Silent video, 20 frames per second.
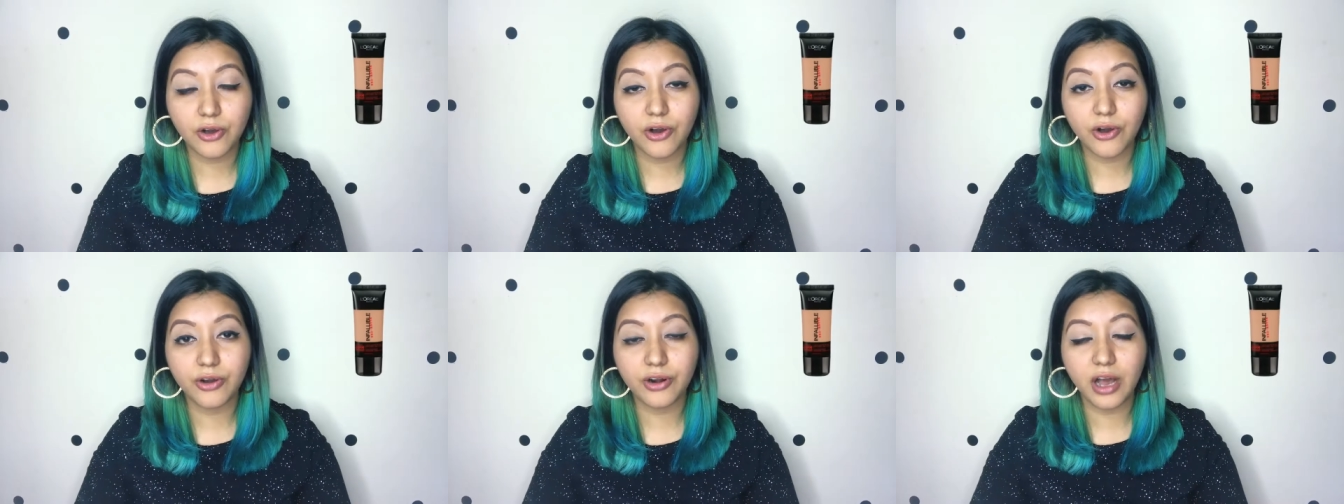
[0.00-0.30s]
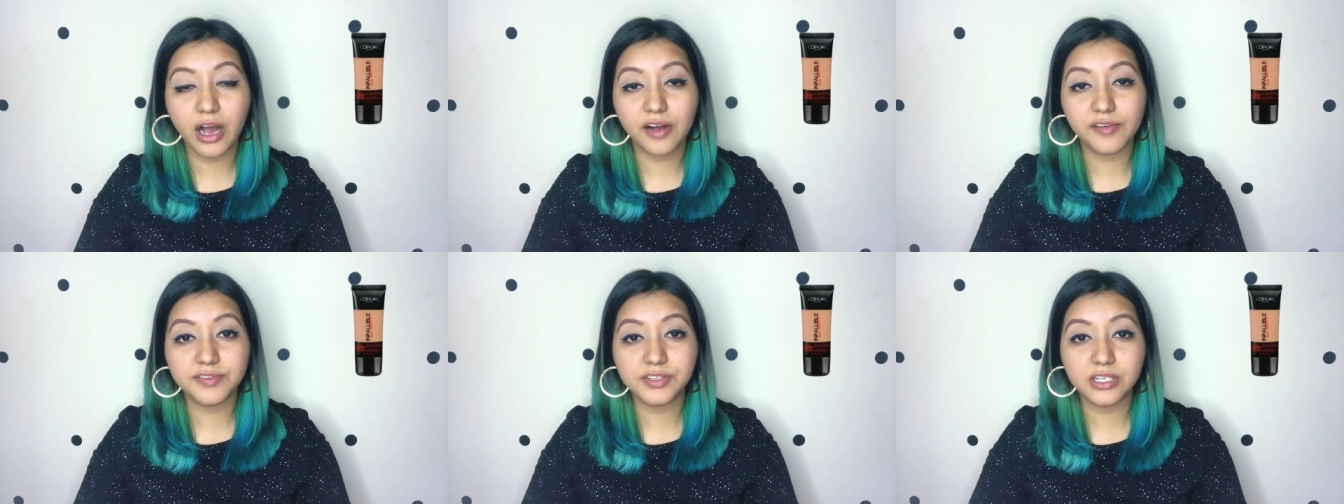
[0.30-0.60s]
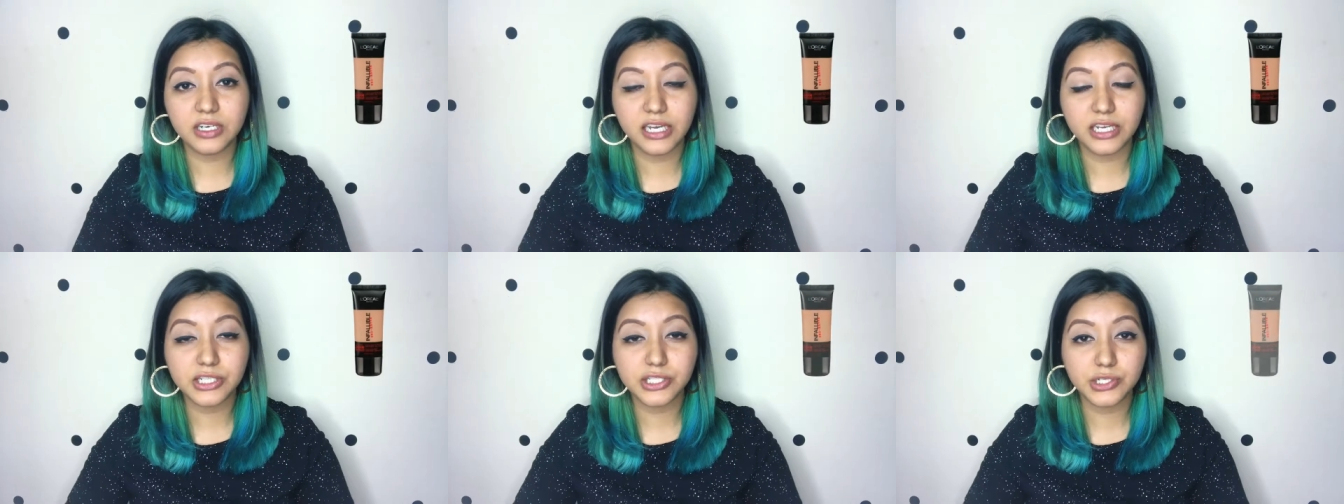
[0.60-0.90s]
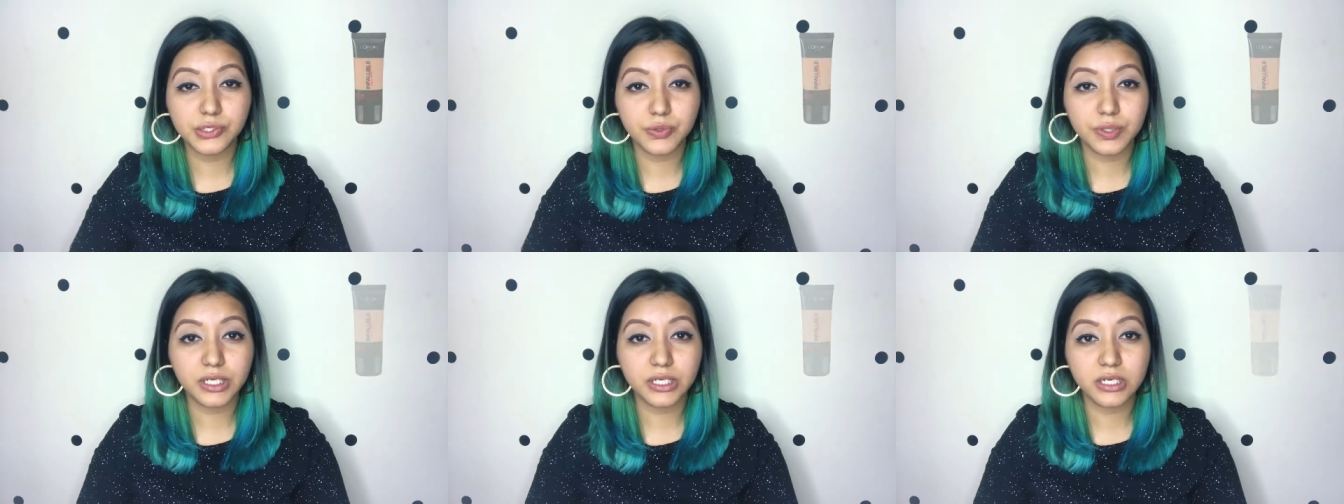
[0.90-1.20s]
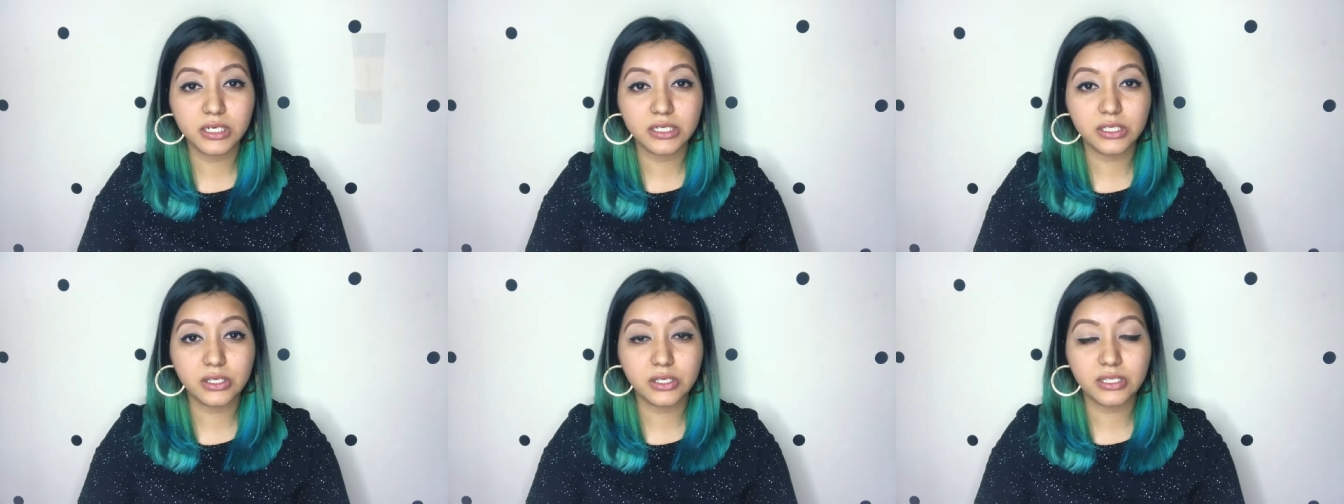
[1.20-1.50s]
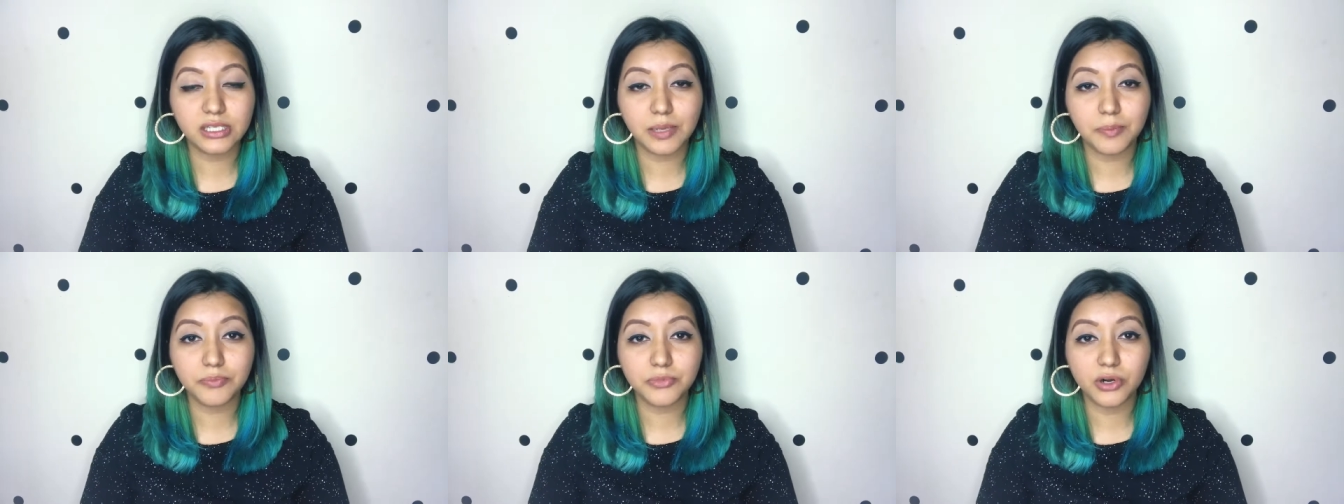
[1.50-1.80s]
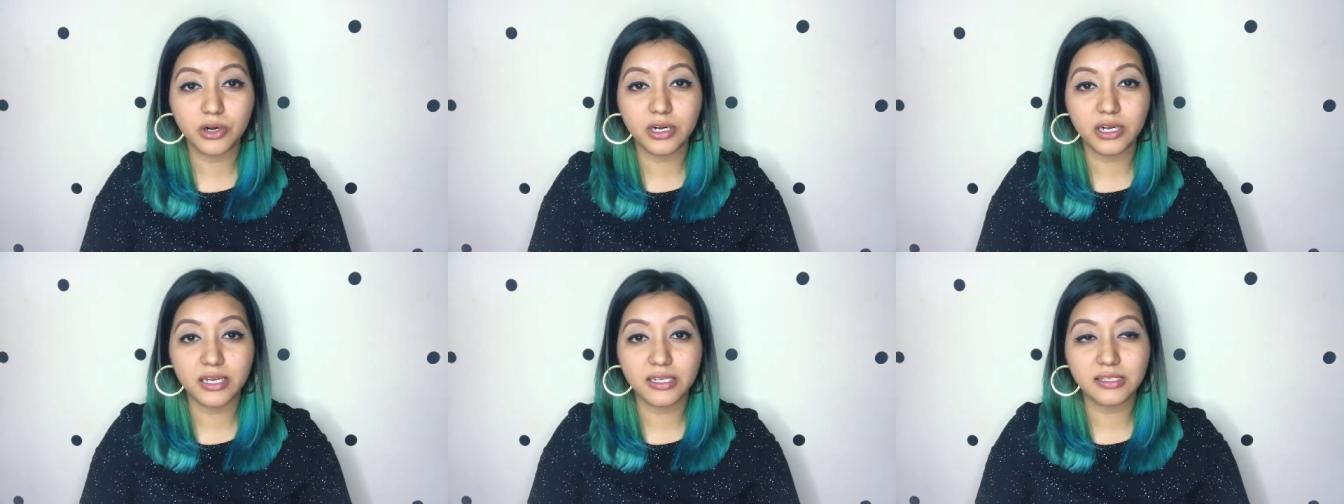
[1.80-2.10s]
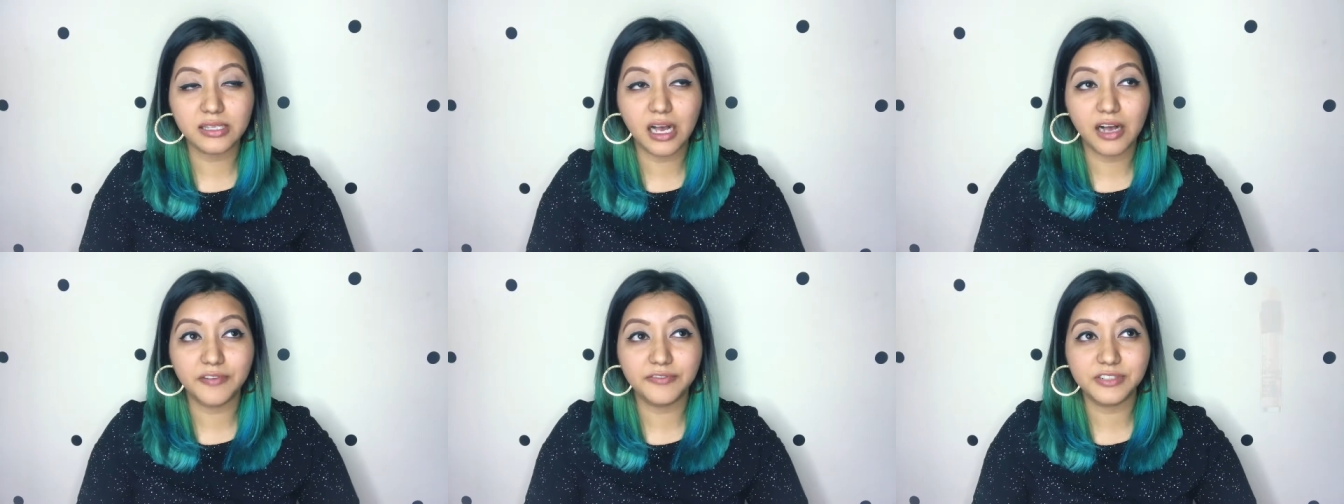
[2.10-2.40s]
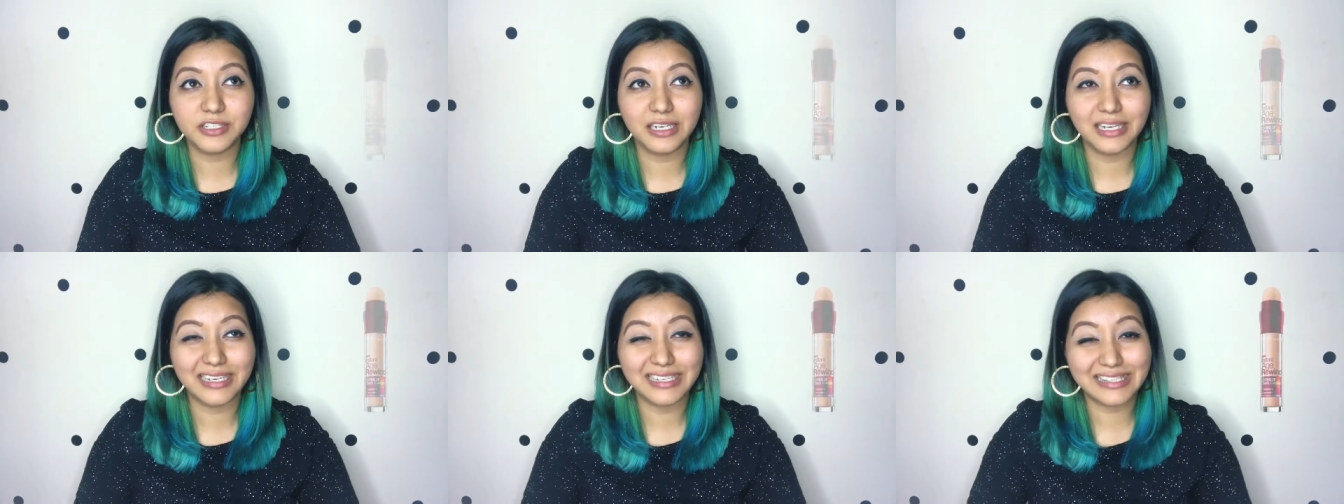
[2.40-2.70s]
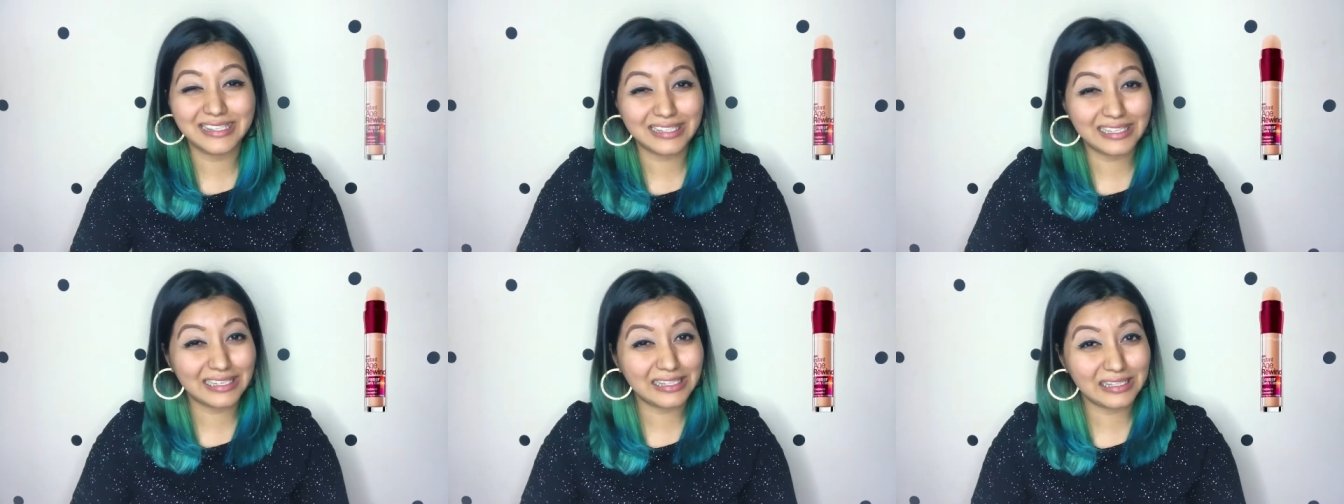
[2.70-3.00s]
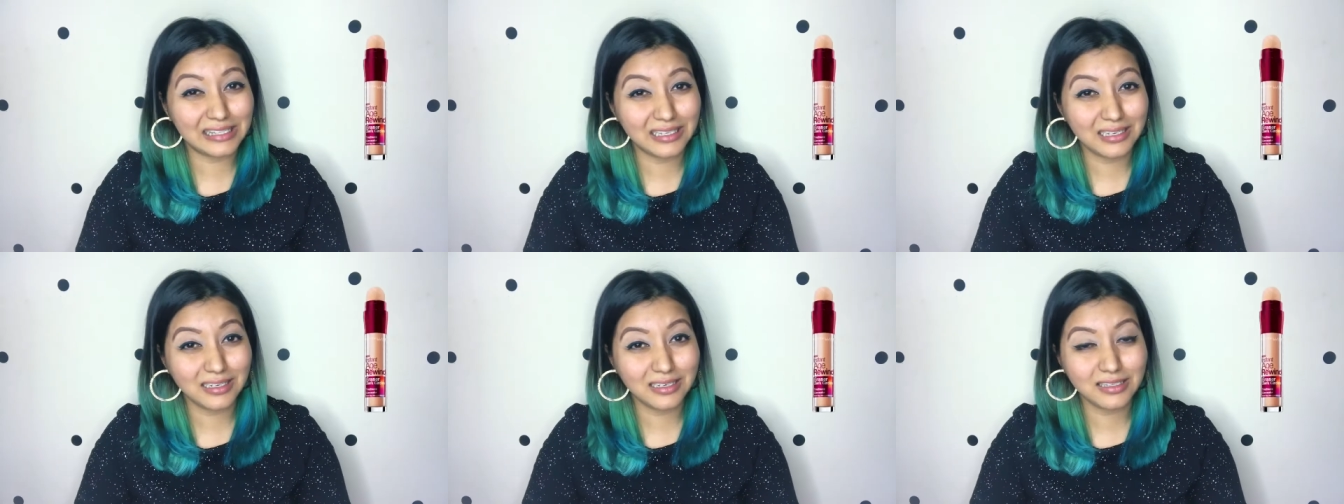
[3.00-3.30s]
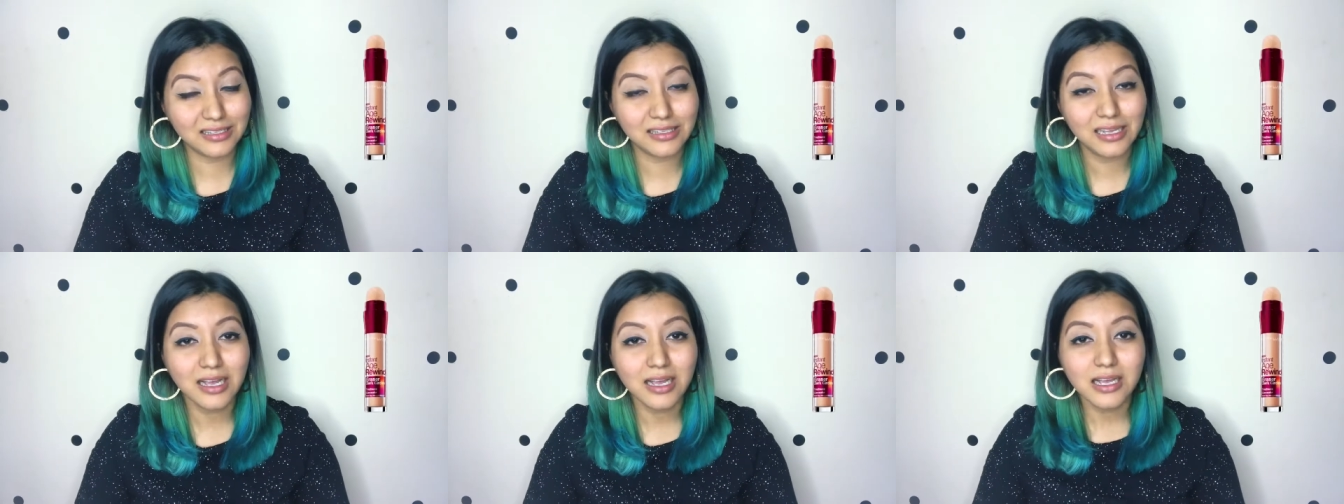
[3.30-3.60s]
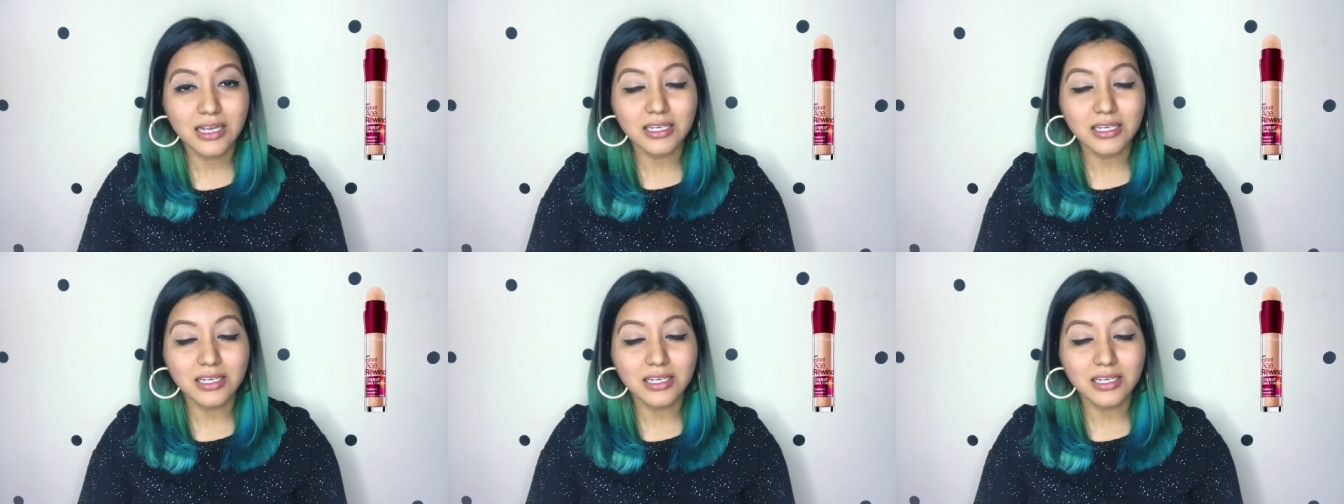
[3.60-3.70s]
or after like two years or some products after like six years